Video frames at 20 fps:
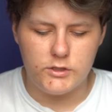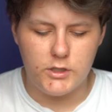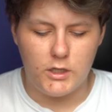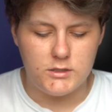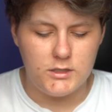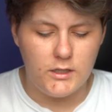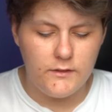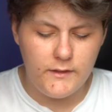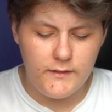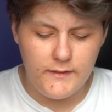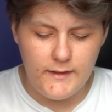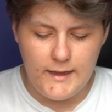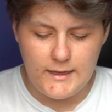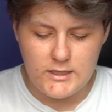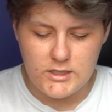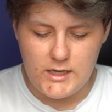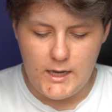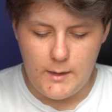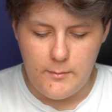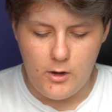the stars, and I think they
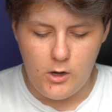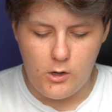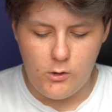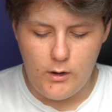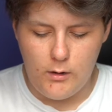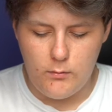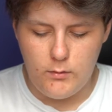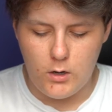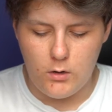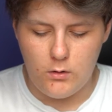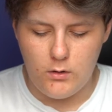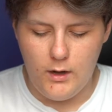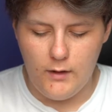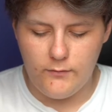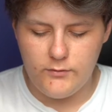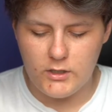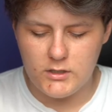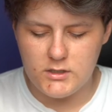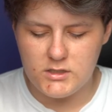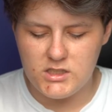actually came out quite well.
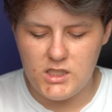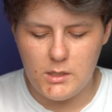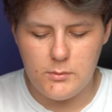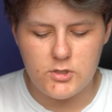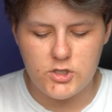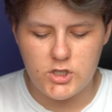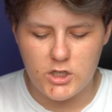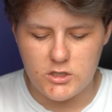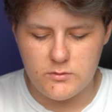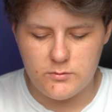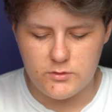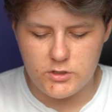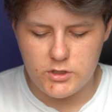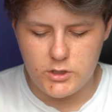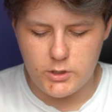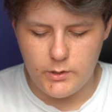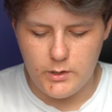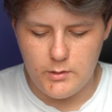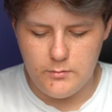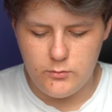I've done some adjustments
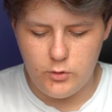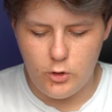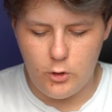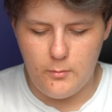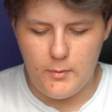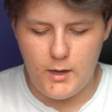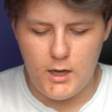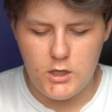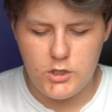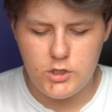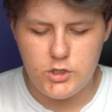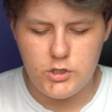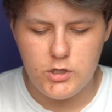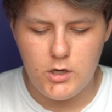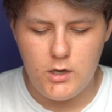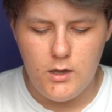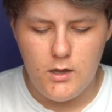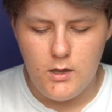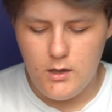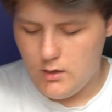to them, not much,
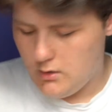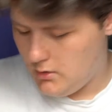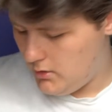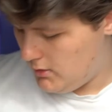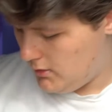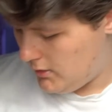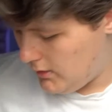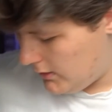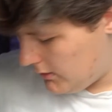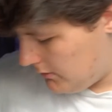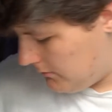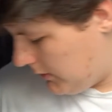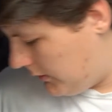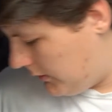and